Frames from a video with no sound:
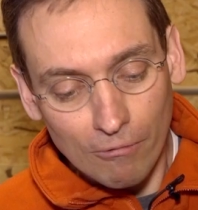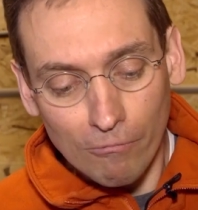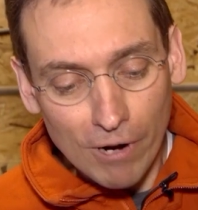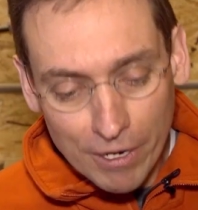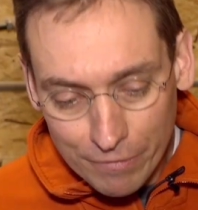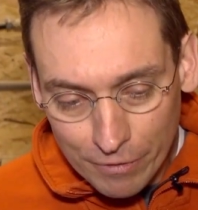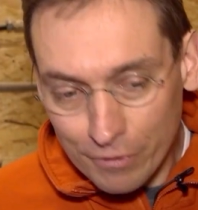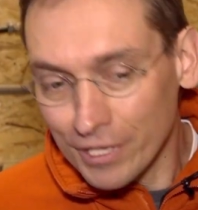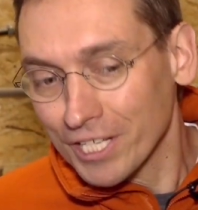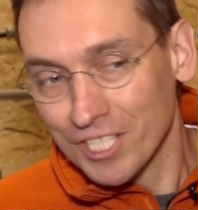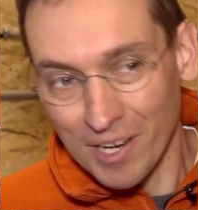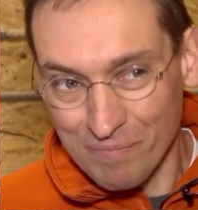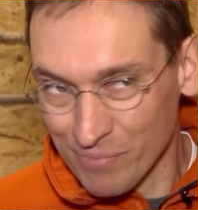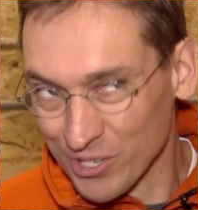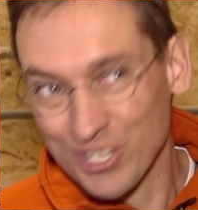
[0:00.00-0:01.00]
One of the
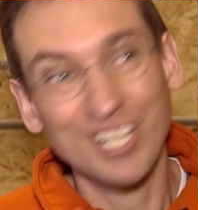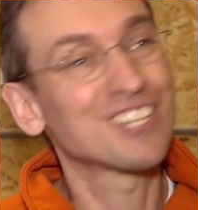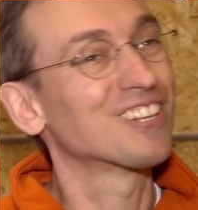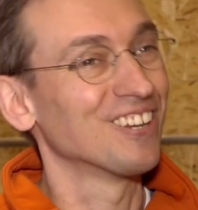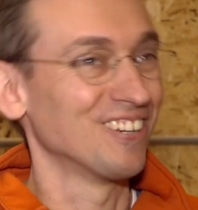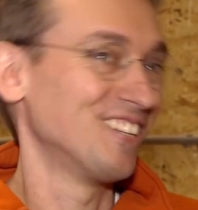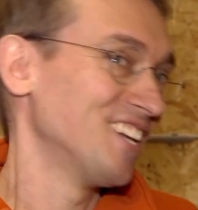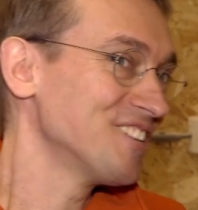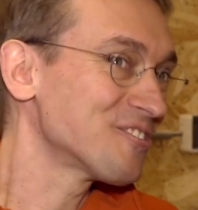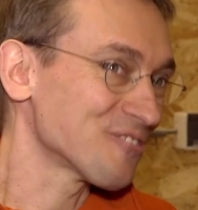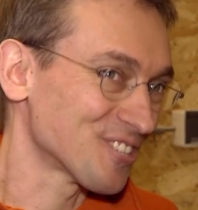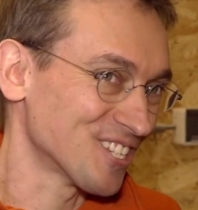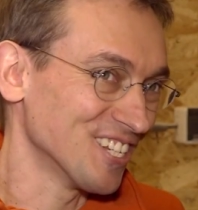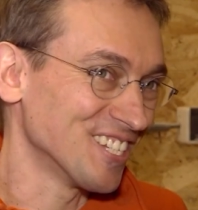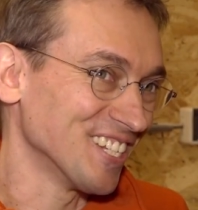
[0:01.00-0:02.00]
things I'm particularly
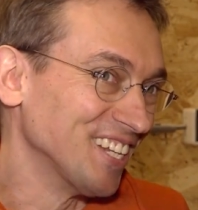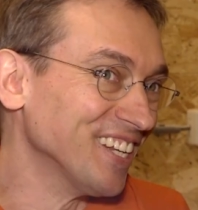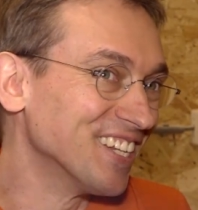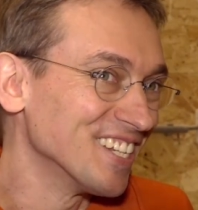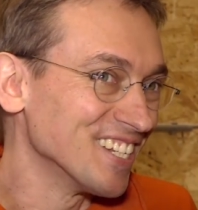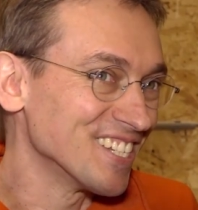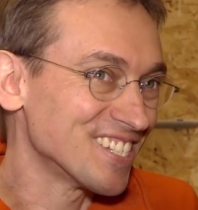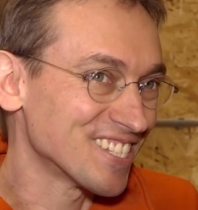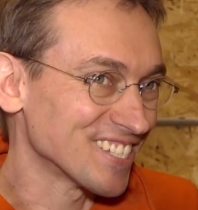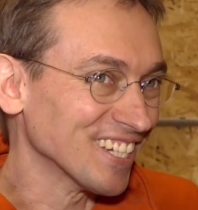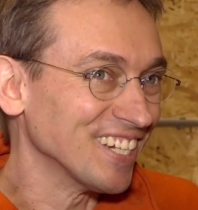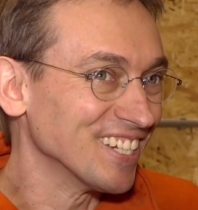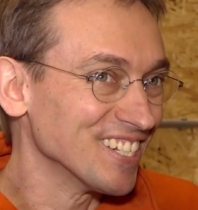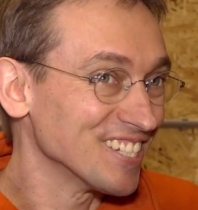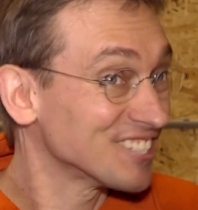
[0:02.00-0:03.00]
interested in is,
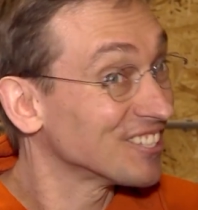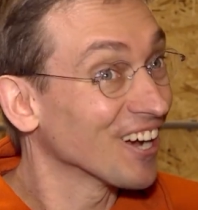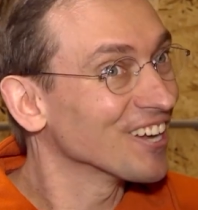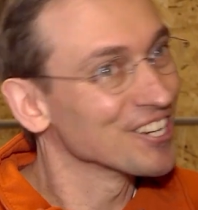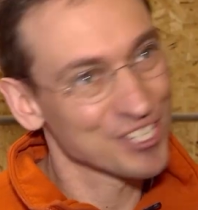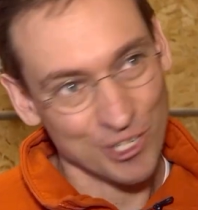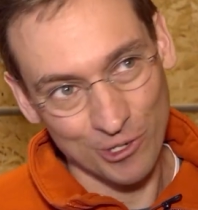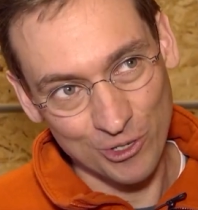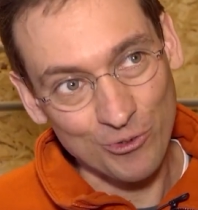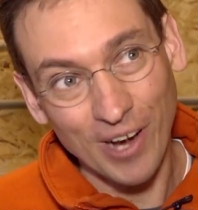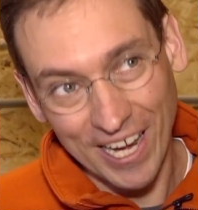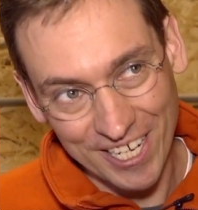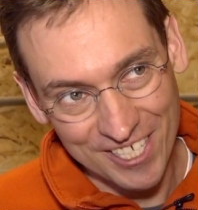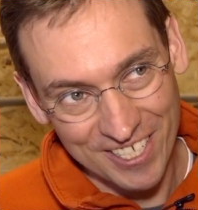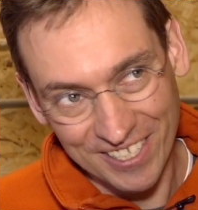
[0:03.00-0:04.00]
uh, is dinosaur
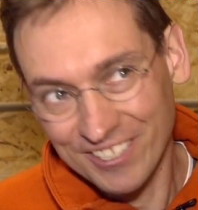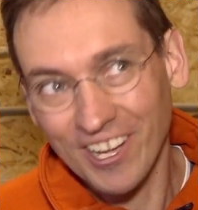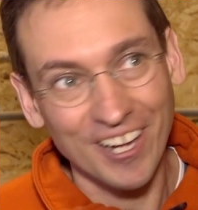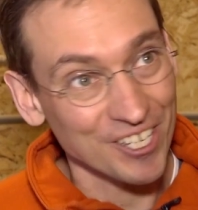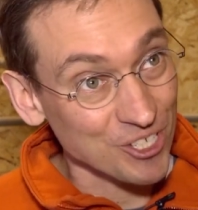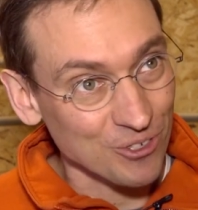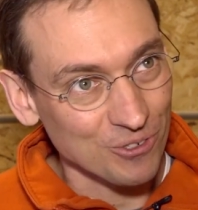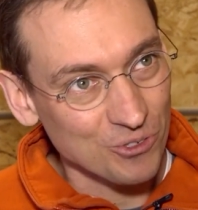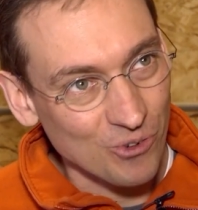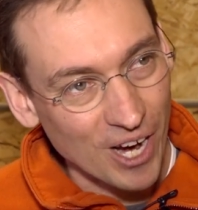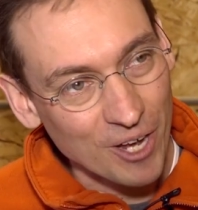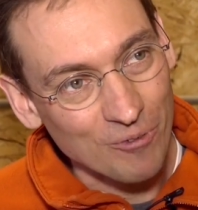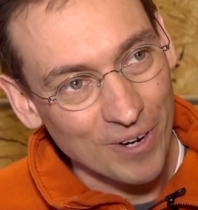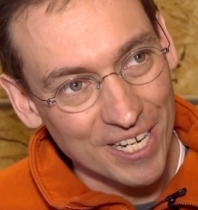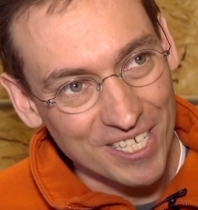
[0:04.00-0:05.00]
tracks and dinosaur
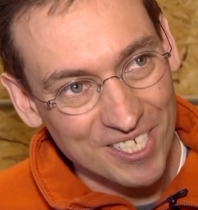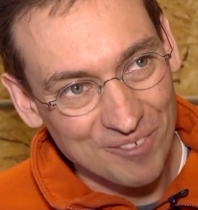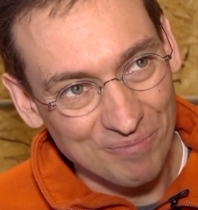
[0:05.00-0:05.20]
trackways